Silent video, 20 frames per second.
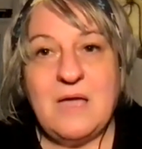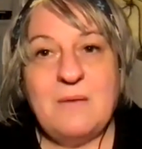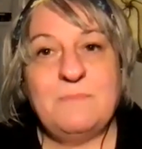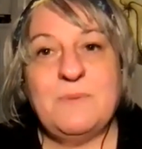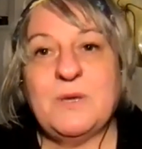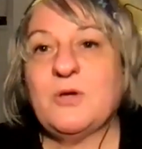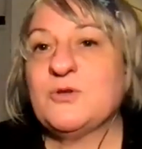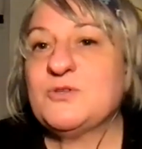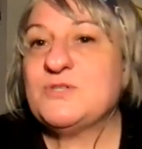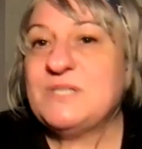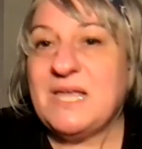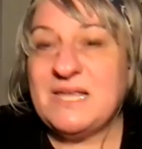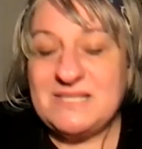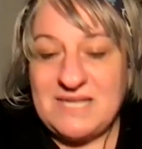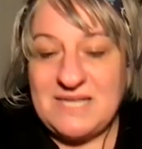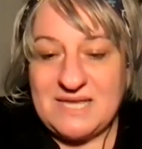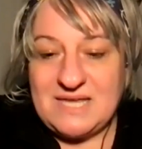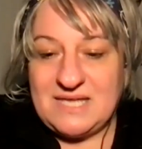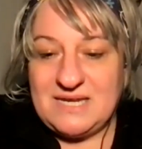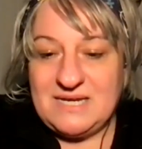because the
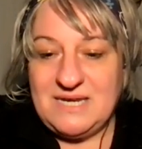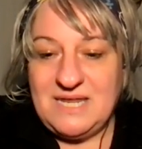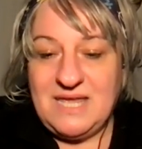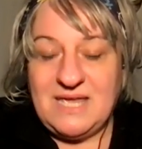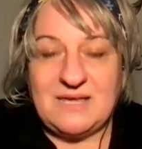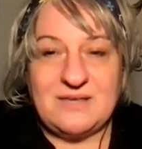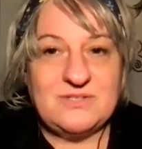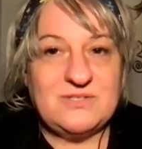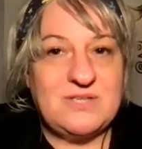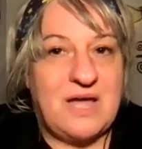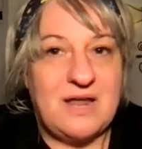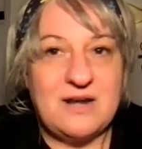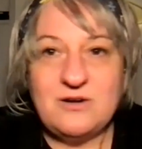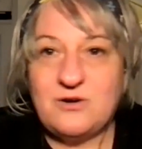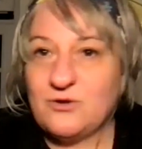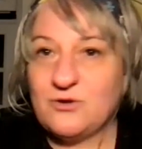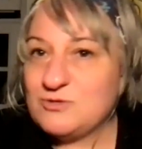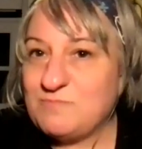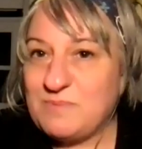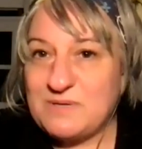techniques are
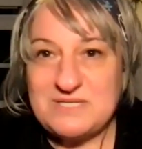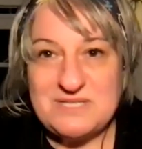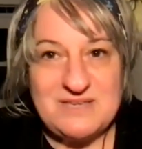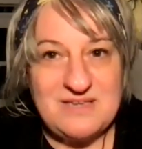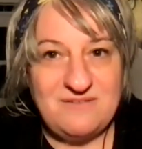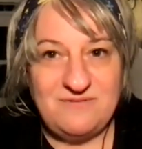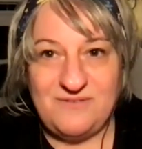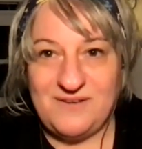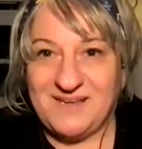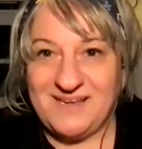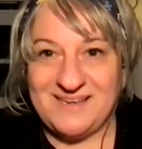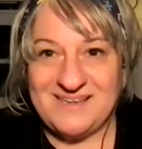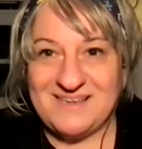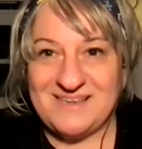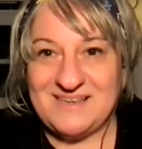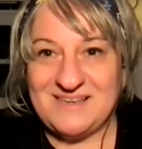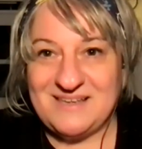not specific.